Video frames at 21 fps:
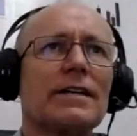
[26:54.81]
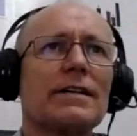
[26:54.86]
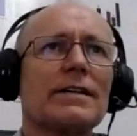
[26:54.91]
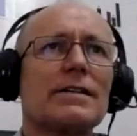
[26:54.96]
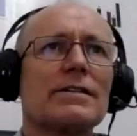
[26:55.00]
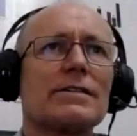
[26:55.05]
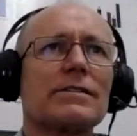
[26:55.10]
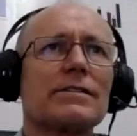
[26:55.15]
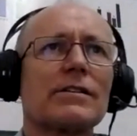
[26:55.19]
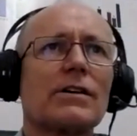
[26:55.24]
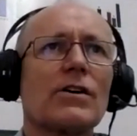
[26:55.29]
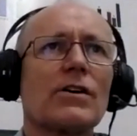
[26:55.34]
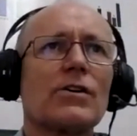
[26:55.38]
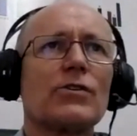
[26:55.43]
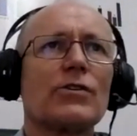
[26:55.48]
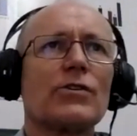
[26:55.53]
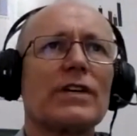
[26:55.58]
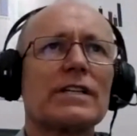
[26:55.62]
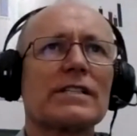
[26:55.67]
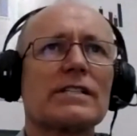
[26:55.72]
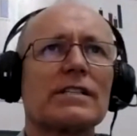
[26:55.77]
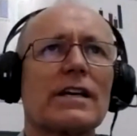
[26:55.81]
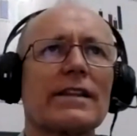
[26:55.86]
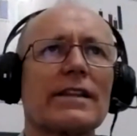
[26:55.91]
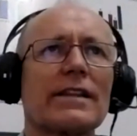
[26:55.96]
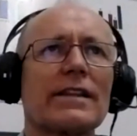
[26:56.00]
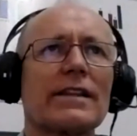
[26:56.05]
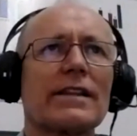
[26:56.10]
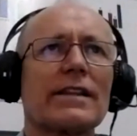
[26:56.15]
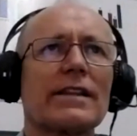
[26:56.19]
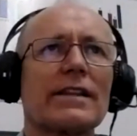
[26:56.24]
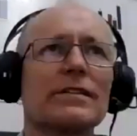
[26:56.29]
So, yes, I
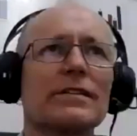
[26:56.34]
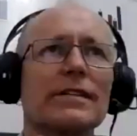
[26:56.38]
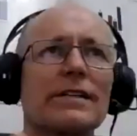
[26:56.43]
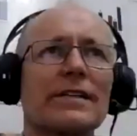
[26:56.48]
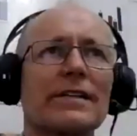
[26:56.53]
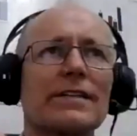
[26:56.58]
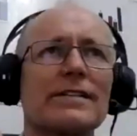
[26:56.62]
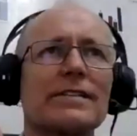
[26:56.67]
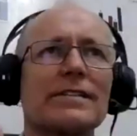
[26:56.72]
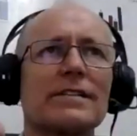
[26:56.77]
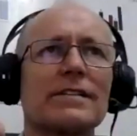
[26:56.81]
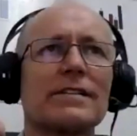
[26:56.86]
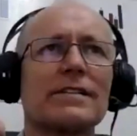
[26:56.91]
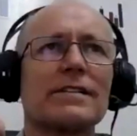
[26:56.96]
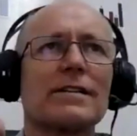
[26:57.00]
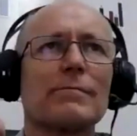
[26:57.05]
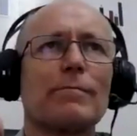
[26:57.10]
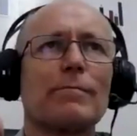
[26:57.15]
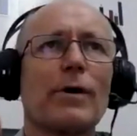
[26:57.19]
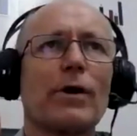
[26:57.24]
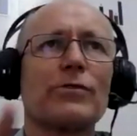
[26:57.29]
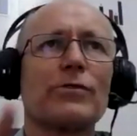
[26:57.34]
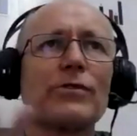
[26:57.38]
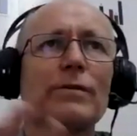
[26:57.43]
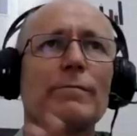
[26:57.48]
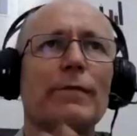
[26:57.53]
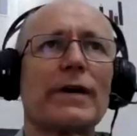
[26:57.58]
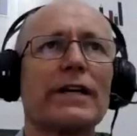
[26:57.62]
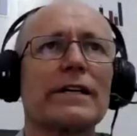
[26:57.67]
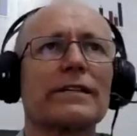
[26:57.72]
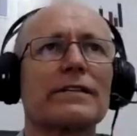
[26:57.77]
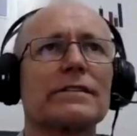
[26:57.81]
think we need to consider both the
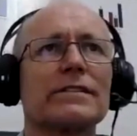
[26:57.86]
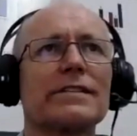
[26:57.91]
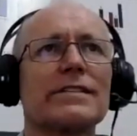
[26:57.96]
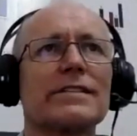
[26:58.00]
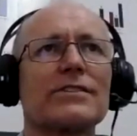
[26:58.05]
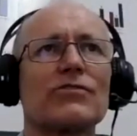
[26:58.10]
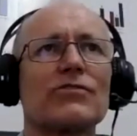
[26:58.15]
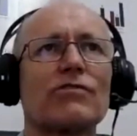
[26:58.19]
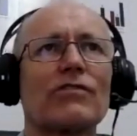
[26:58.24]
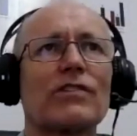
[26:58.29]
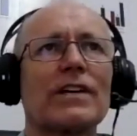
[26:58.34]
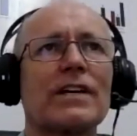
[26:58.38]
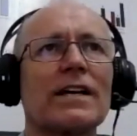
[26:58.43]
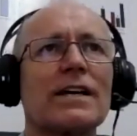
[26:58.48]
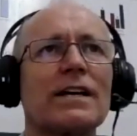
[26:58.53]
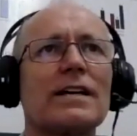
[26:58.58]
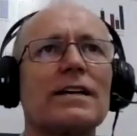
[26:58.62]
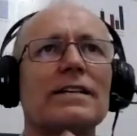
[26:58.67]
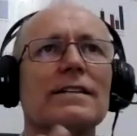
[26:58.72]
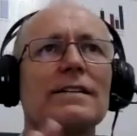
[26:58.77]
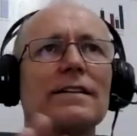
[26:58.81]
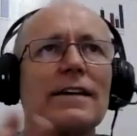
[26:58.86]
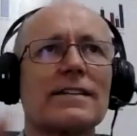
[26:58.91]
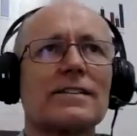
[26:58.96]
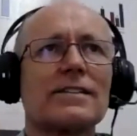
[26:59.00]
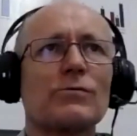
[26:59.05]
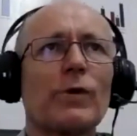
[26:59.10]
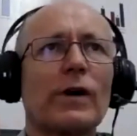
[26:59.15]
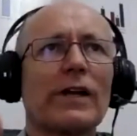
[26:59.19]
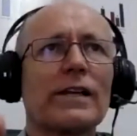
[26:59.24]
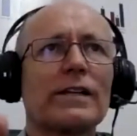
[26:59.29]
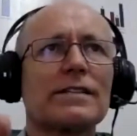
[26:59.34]
medical history
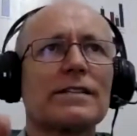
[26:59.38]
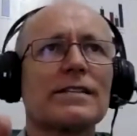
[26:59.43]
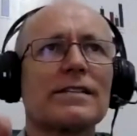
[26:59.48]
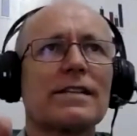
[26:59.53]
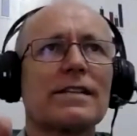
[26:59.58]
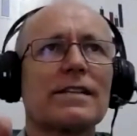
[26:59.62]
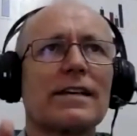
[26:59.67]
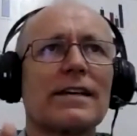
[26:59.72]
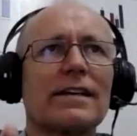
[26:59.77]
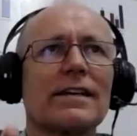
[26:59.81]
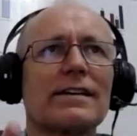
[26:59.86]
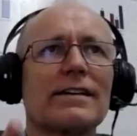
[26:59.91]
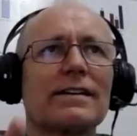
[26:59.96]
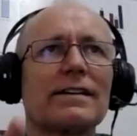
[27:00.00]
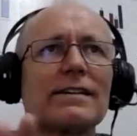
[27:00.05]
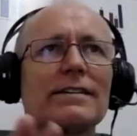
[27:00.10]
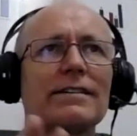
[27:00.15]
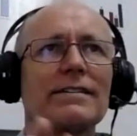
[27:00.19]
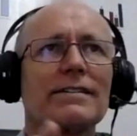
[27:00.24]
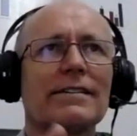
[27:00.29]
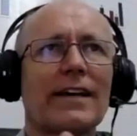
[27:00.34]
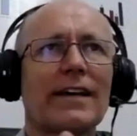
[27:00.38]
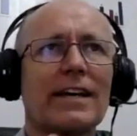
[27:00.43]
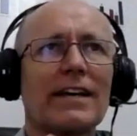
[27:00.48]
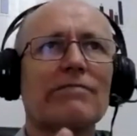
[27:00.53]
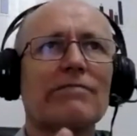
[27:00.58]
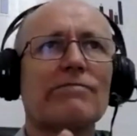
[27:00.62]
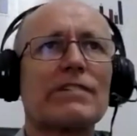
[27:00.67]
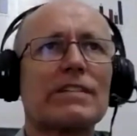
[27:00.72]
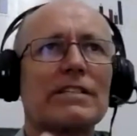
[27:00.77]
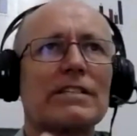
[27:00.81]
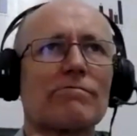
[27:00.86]
as well as the
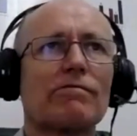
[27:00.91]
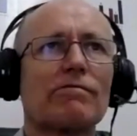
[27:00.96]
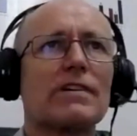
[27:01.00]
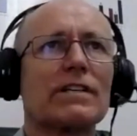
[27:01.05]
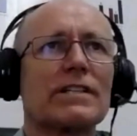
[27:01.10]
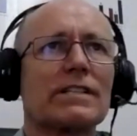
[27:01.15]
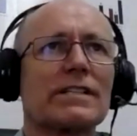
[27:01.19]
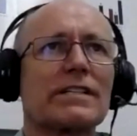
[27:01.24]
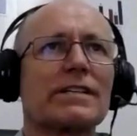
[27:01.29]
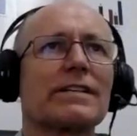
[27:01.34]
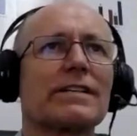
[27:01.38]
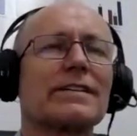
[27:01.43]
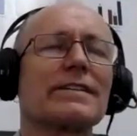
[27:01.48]
caries risk.